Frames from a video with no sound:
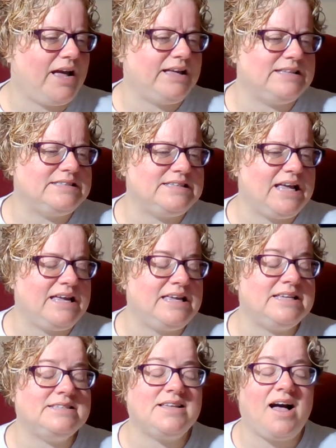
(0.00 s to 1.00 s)
I can say,
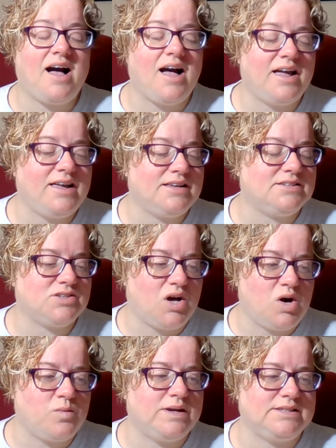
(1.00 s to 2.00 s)
His eye is
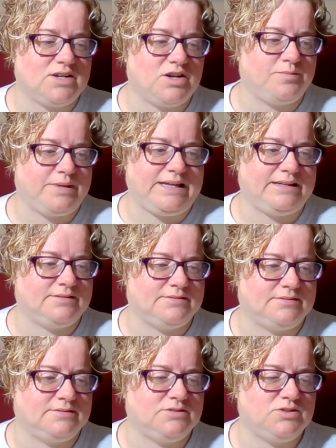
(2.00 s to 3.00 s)
always on me.
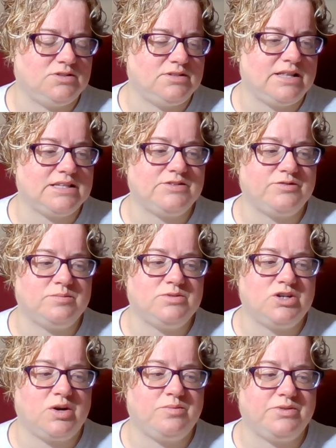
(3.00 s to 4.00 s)
That's
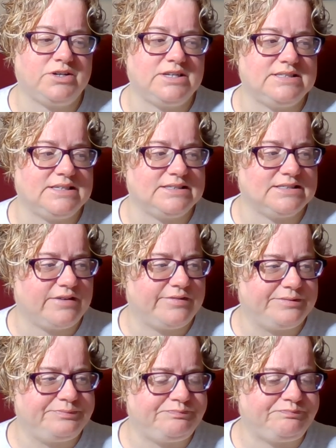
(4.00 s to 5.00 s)
from Job 36
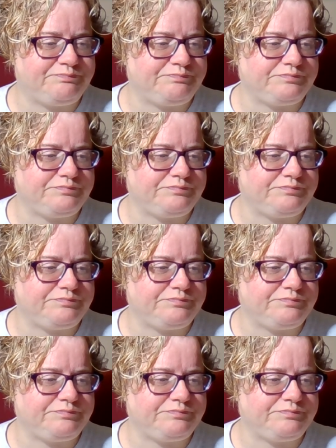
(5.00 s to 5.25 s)
7.